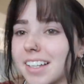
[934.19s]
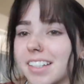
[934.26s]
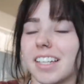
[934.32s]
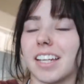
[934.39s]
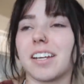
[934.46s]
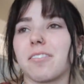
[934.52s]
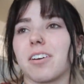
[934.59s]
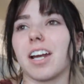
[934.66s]
and
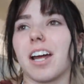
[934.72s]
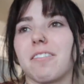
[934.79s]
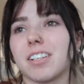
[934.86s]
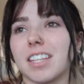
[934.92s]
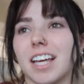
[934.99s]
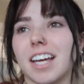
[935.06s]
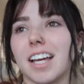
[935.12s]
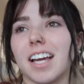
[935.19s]
getting rid of
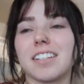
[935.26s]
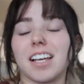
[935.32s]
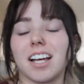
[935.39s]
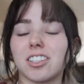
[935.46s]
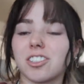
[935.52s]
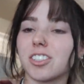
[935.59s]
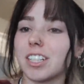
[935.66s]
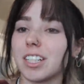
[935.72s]
everything is
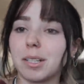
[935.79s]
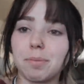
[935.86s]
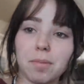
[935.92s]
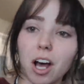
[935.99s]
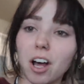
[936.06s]
actually